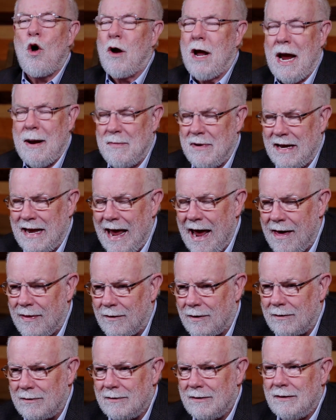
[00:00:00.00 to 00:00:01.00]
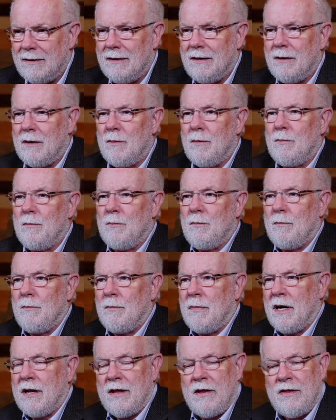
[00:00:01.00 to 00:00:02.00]
all came together.
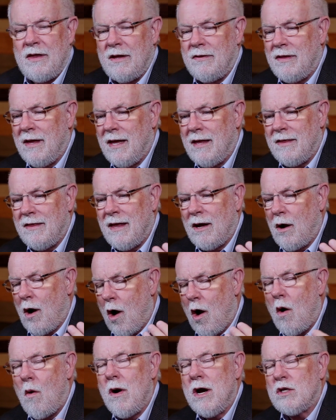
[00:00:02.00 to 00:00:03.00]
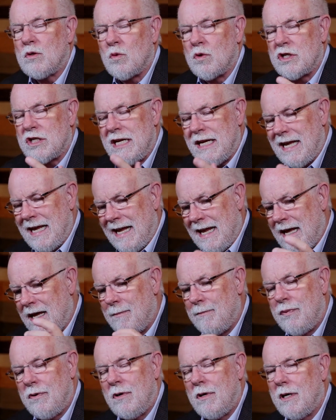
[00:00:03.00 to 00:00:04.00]
But they always were seeking
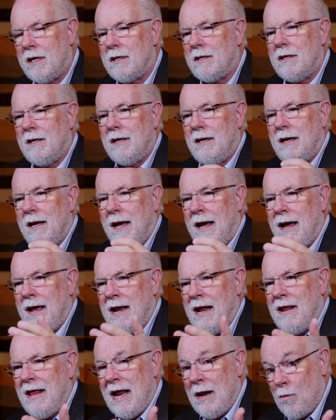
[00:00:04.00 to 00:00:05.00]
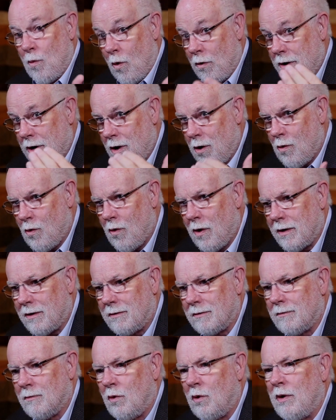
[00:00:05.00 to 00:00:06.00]
input and wanted to know
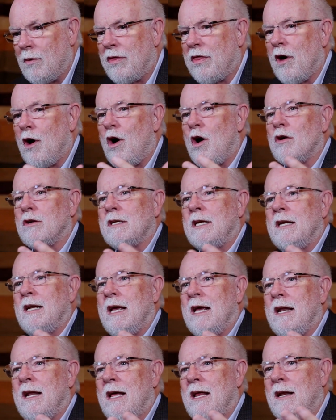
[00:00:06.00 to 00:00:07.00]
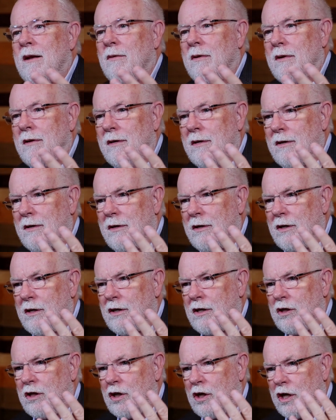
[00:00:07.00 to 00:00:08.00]
what we thought and
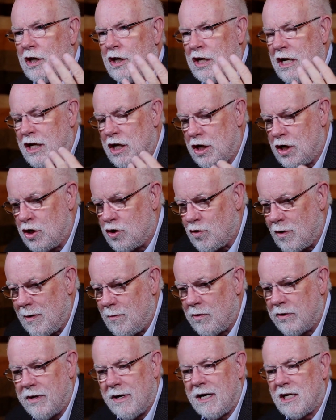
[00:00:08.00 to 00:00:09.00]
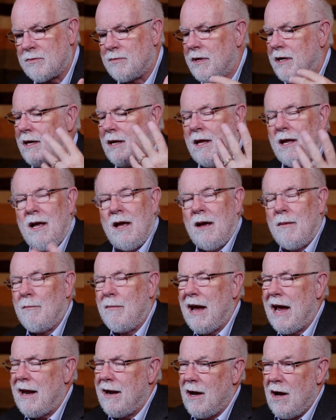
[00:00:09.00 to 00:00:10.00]
continued to dream with us. But
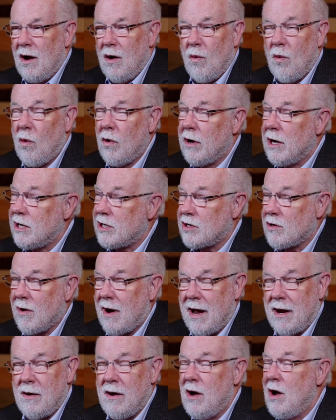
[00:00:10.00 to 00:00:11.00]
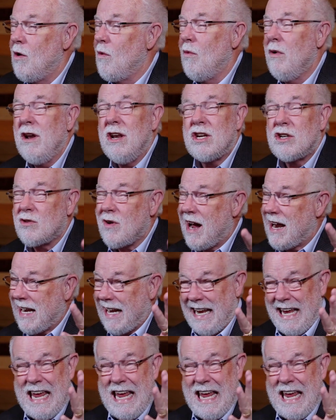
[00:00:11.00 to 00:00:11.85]
man, we're just trying to